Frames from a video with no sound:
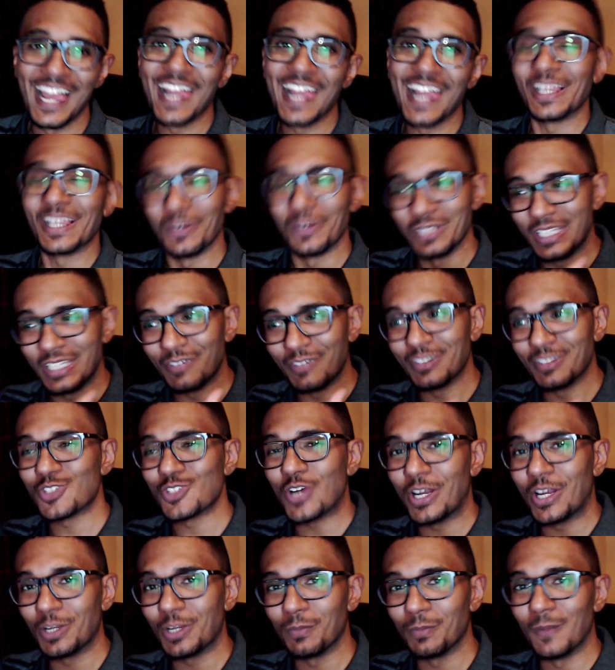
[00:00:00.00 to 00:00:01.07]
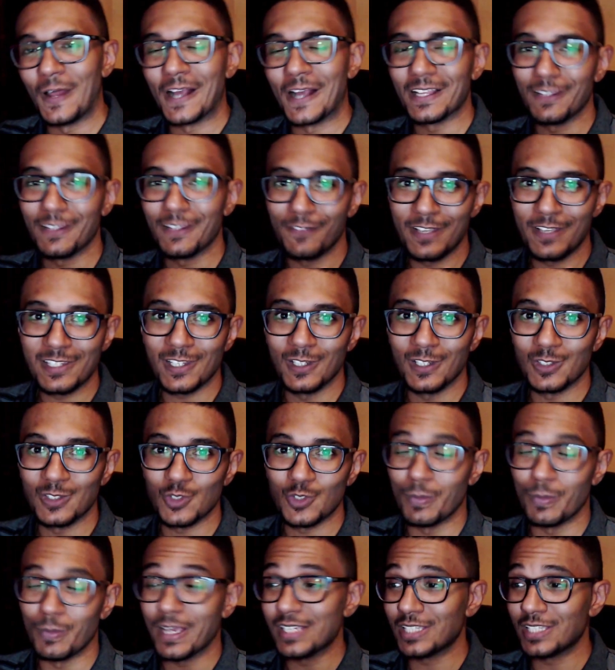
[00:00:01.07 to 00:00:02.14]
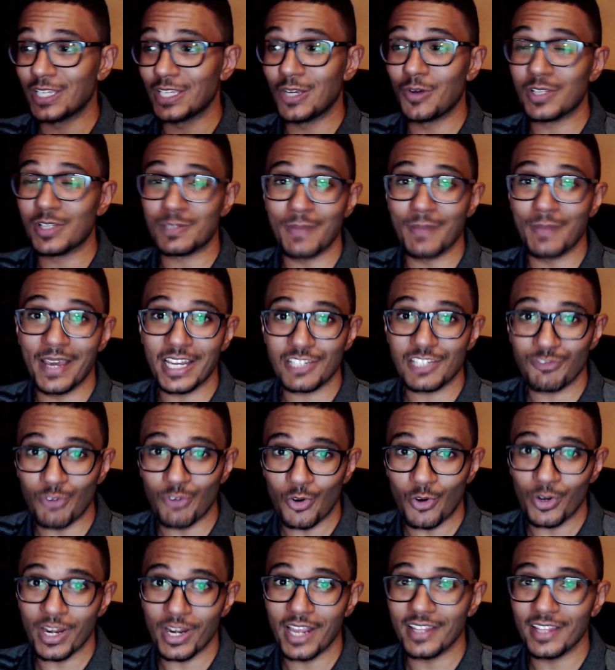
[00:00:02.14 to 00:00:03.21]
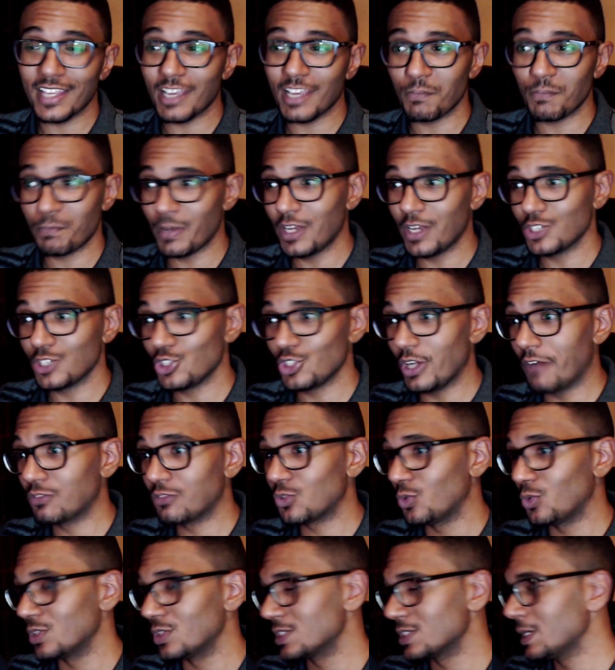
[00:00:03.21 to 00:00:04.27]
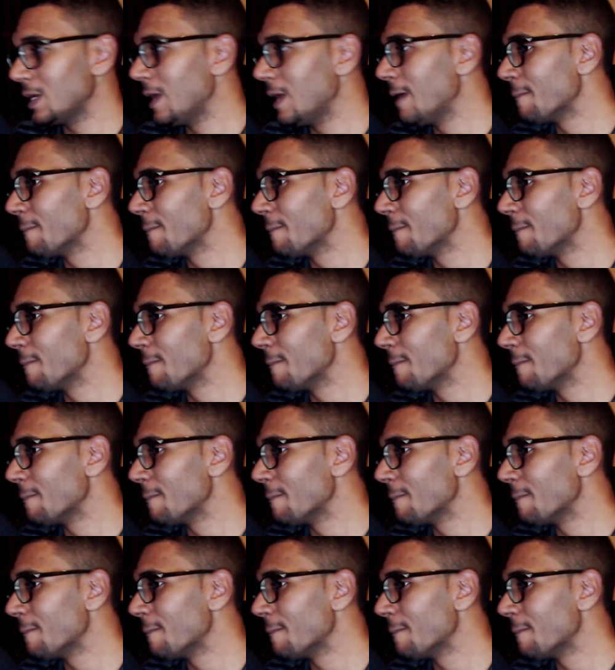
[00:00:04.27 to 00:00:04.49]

they would even try to block the v skill too because they know it's minus four yeah they can punish you afterwards